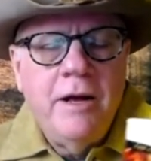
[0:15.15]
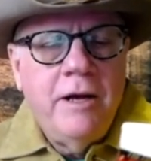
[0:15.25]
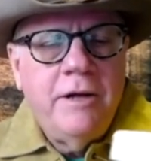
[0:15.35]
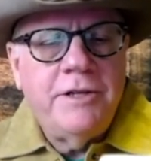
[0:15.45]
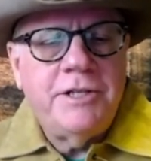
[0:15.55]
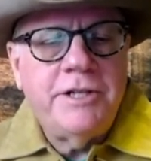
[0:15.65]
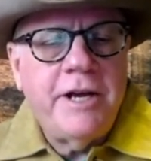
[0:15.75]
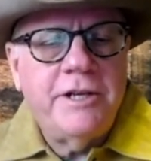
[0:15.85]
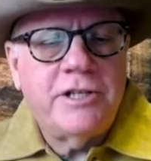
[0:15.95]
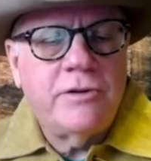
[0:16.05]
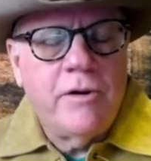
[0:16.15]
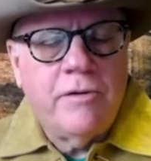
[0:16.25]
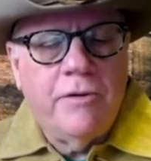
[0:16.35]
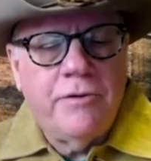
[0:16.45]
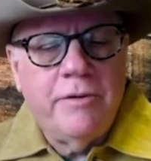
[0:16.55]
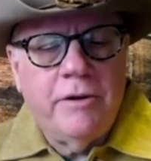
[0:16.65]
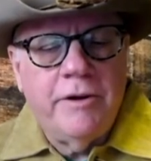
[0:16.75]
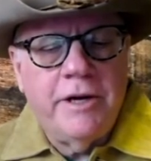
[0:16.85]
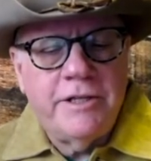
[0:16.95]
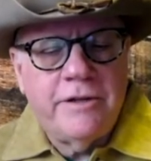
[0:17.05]
This is a historical thriller.
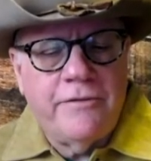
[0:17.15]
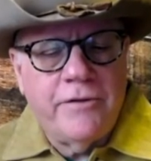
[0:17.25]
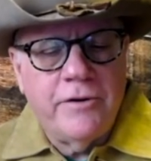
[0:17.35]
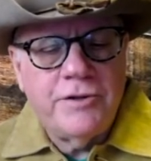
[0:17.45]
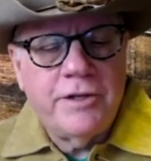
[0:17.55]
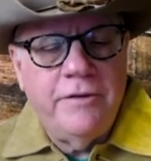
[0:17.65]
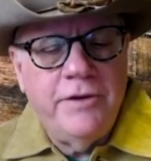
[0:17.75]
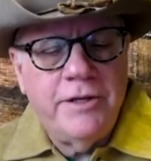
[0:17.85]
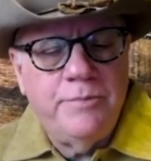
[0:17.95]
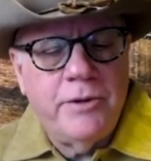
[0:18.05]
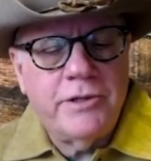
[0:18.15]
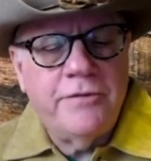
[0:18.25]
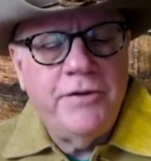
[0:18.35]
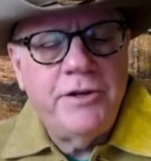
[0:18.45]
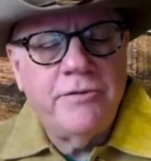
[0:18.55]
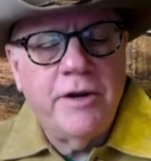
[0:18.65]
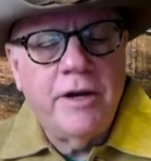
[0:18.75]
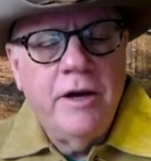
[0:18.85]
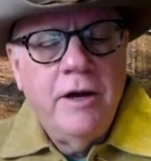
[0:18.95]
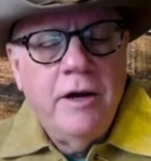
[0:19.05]
It is the first of his books featuring
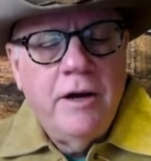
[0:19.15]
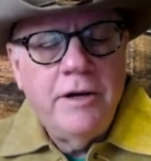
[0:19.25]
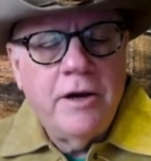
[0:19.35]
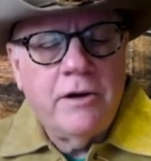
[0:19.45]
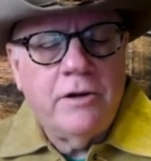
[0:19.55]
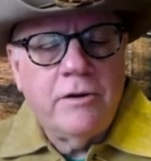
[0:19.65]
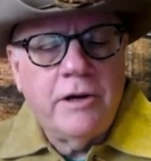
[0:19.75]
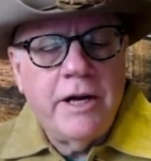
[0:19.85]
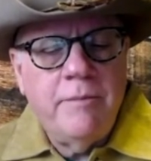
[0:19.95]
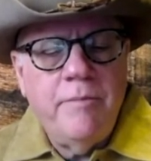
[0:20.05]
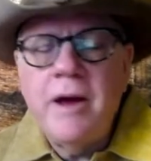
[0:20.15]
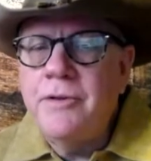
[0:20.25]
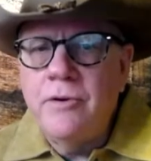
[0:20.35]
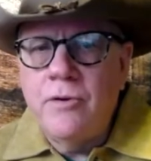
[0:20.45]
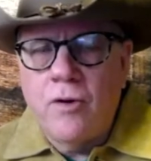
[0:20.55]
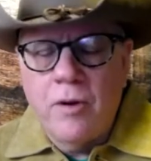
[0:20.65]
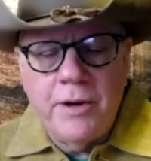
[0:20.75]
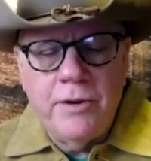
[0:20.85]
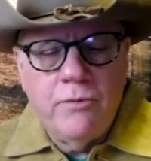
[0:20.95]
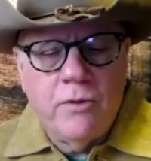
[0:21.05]
a young clerk named Matthew
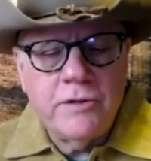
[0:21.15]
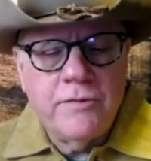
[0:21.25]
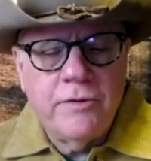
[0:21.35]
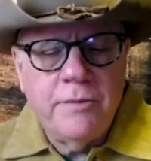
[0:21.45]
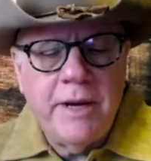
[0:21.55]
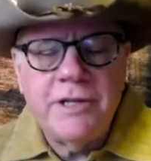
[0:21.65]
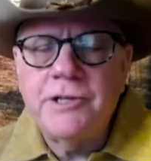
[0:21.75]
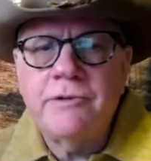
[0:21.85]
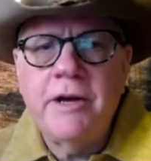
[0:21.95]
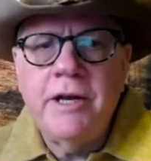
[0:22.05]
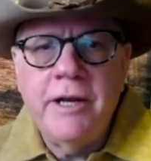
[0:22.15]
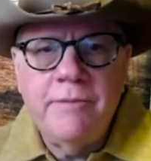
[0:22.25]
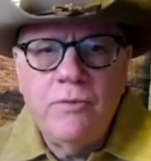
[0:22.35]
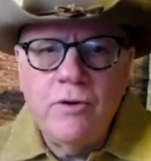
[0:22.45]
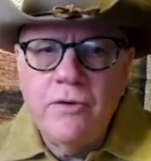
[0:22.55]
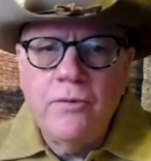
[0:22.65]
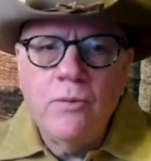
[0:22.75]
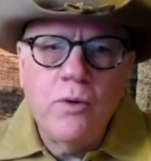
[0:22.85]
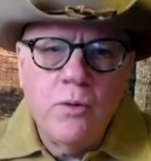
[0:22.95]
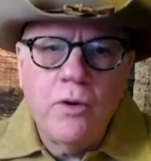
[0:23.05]
Corbett, who works for the magistrate named
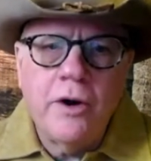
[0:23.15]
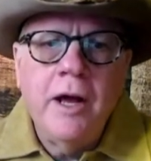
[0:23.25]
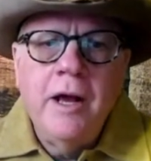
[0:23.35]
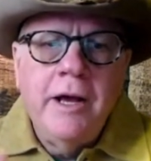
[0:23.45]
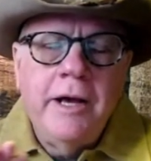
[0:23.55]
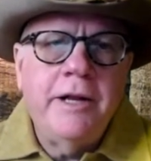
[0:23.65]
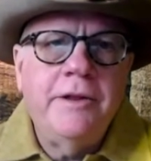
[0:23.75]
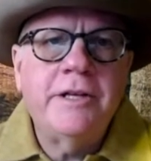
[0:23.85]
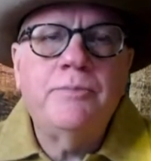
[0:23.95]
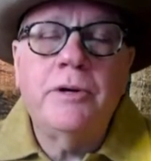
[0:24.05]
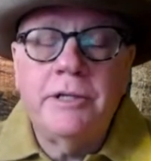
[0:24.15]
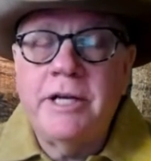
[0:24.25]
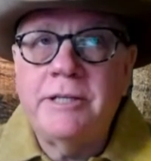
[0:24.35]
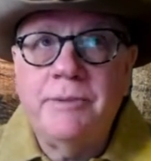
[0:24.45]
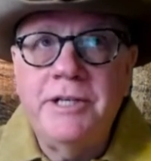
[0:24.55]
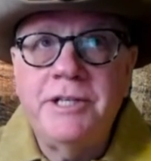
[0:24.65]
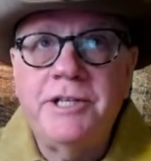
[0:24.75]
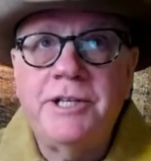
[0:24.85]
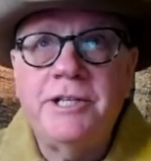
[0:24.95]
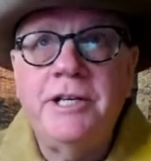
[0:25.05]
Woodward. And in this book, it takes place in
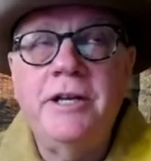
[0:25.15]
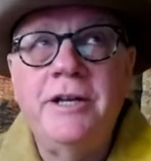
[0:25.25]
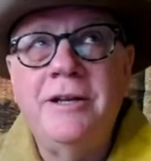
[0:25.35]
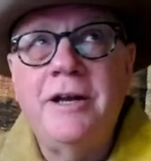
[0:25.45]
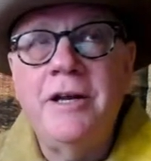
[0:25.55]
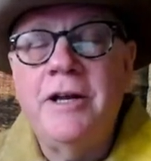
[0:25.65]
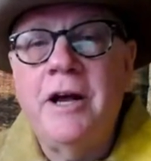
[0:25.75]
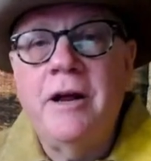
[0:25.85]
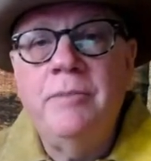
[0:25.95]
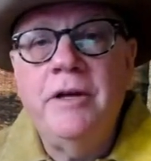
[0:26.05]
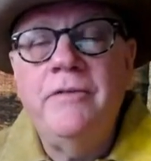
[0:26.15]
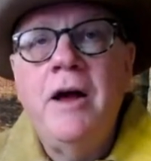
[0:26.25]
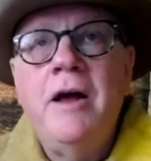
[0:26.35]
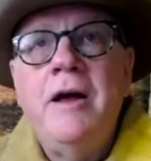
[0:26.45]
1699, I believe.